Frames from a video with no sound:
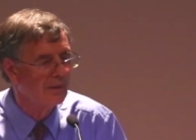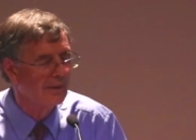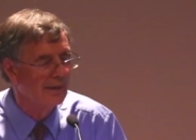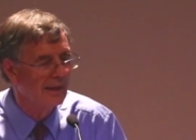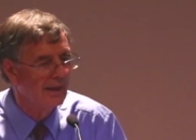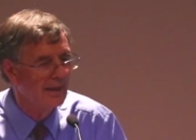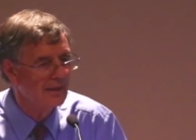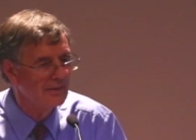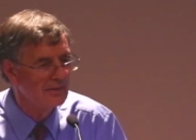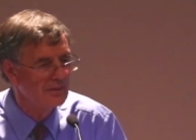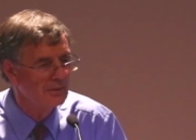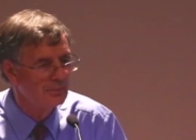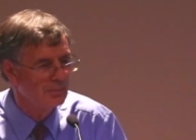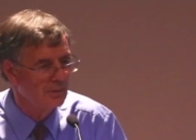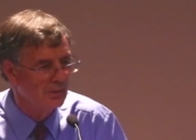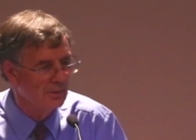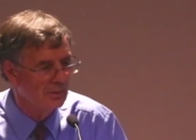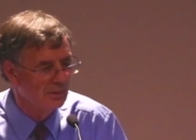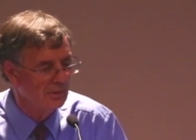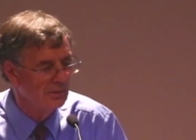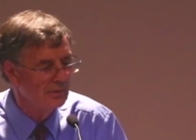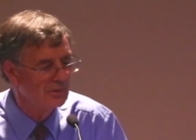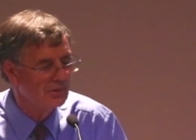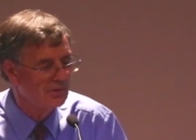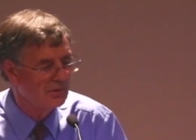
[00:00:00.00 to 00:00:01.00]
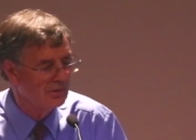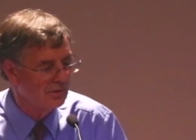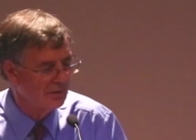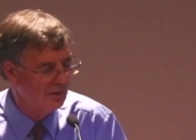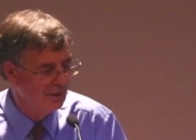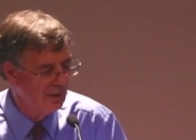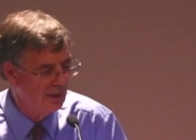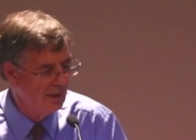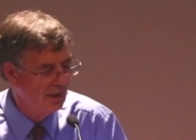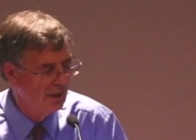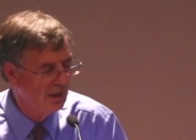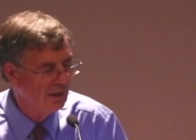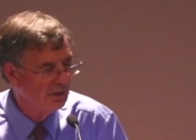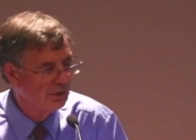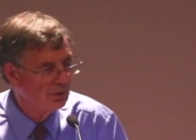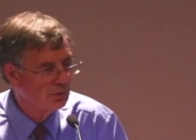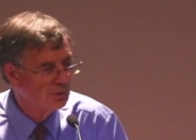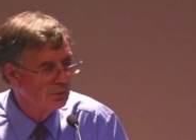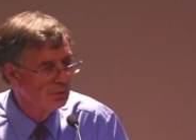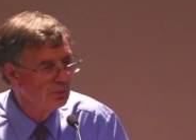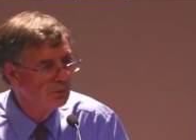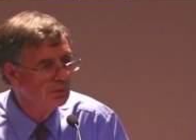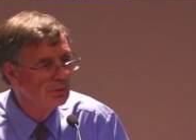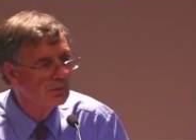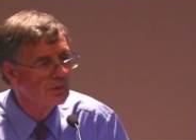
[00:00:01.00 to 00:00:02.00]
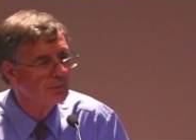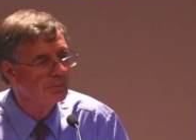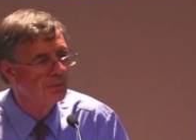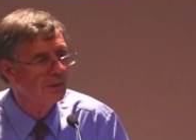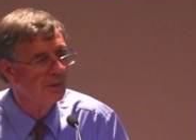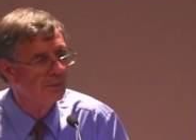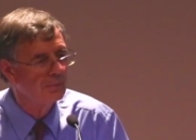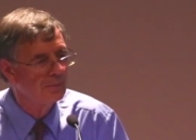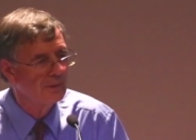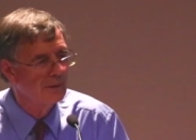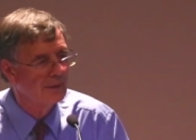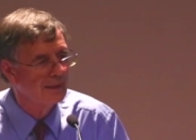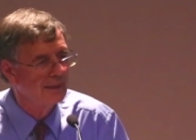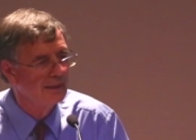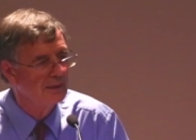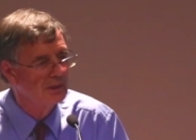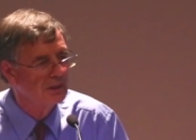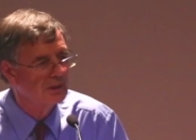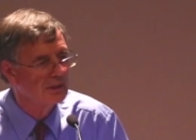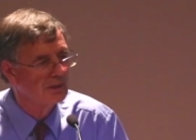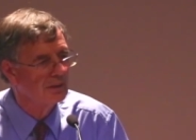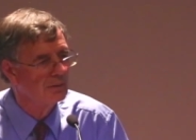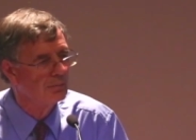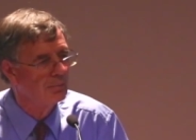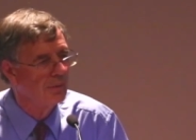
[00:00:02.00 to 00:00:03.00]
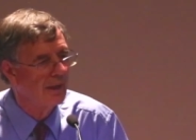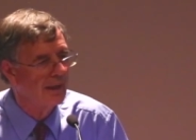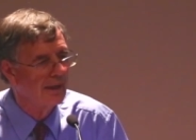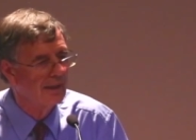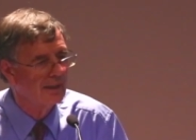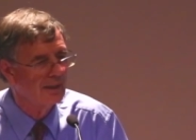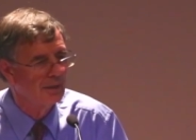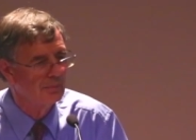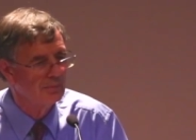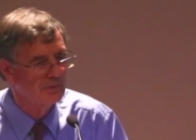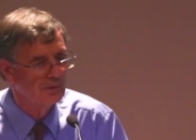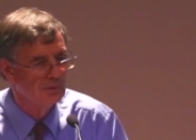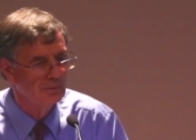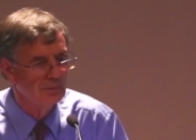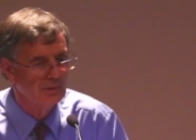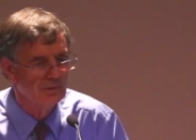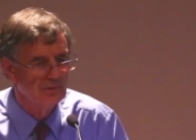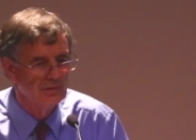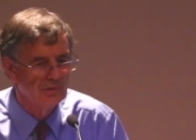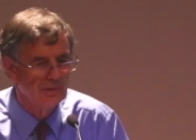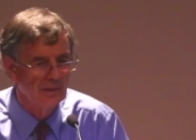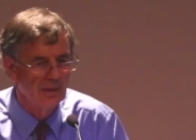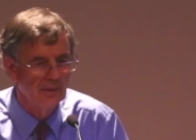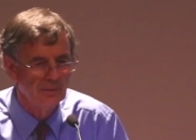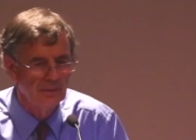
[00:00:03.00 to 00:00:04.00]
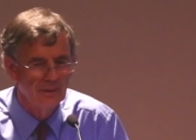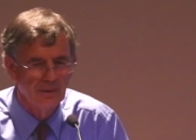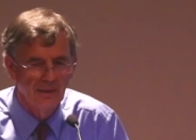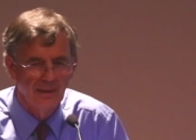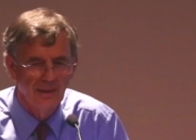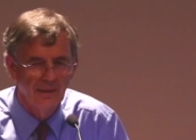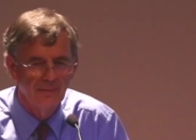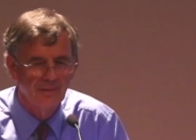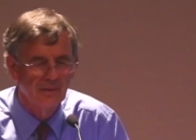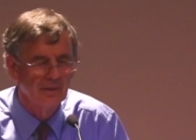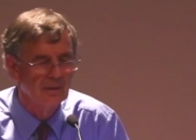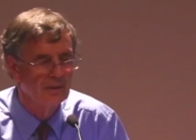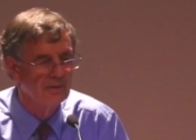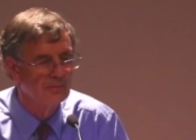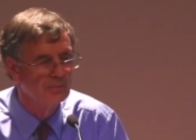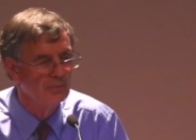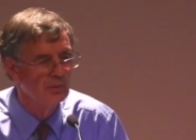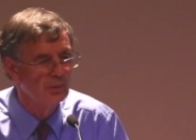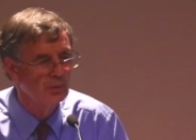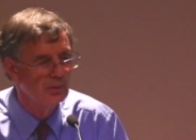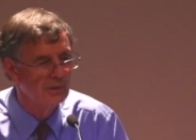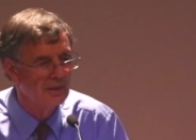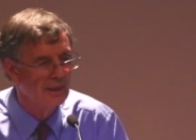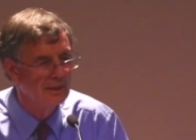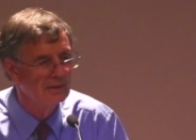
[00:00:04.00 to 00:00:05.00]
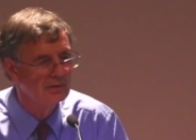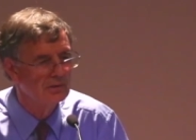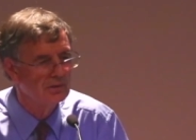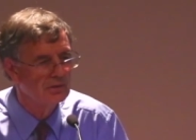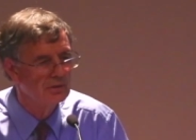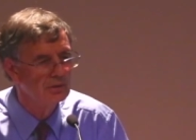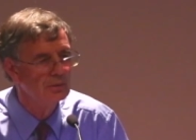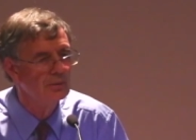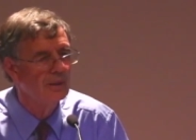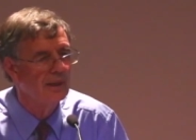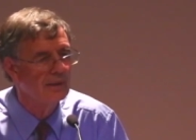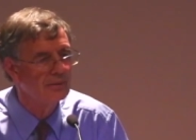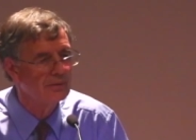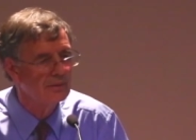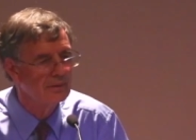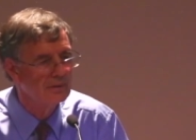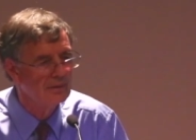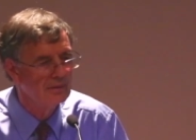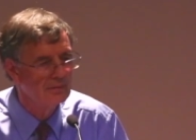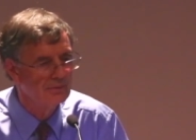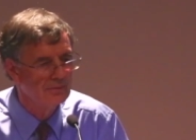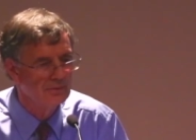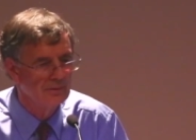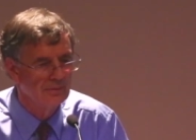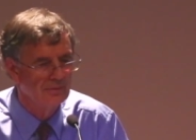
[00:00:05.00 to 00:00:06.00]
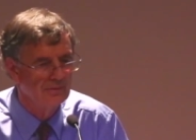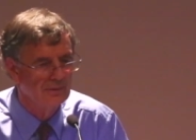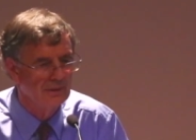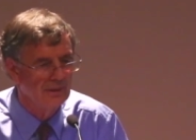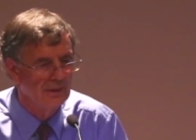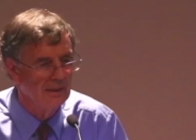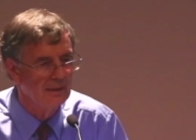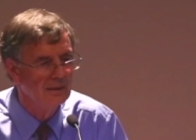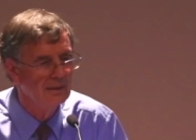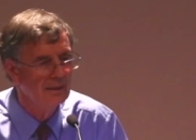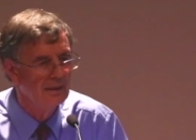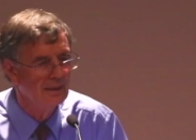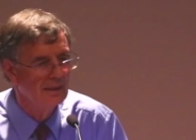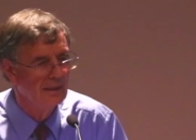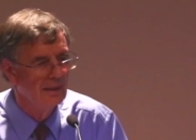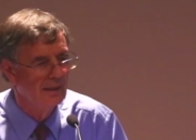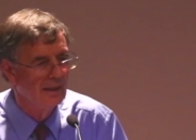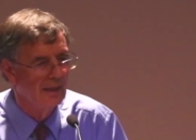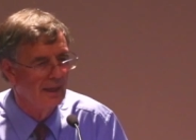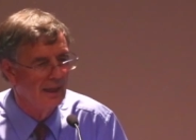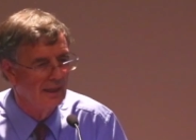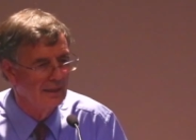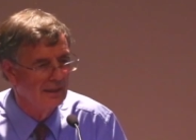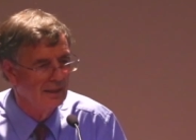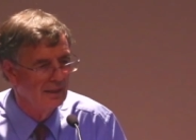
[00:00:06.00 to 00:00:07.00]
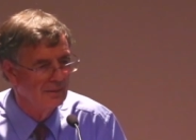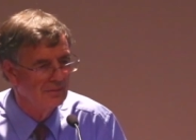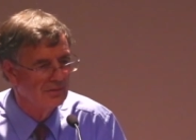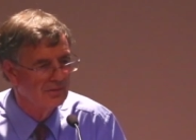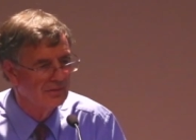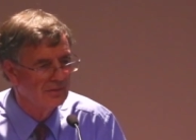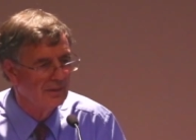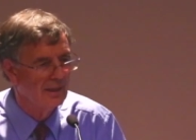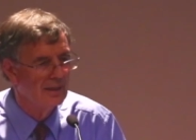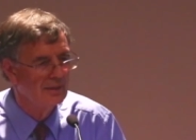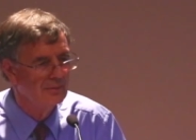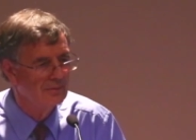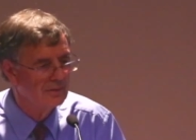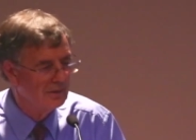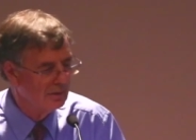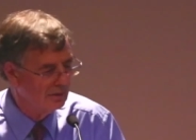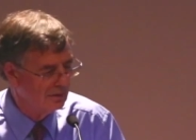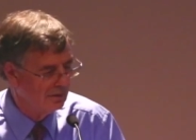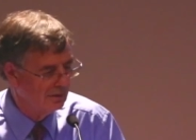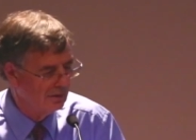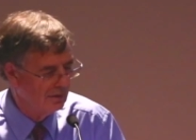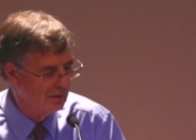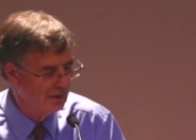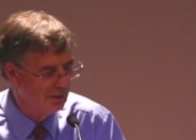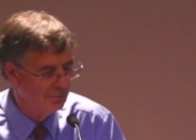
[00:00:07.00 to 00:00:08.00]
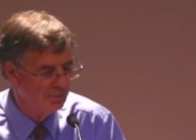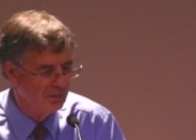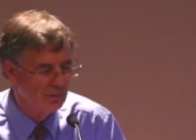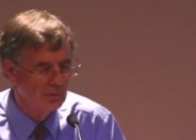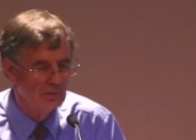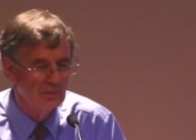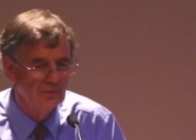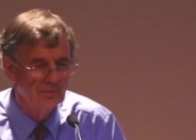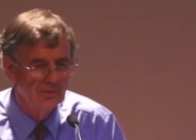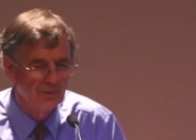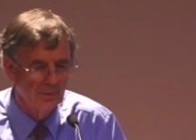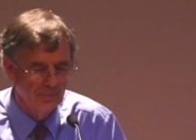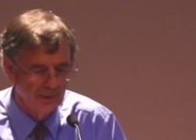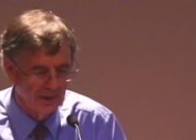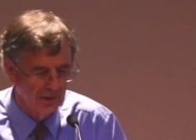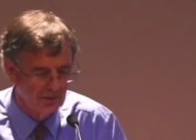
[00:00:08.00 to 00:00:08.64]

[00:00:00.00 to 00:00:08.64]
by other birds grew the population back up to its current level of more than 250 and have saved it, the bird from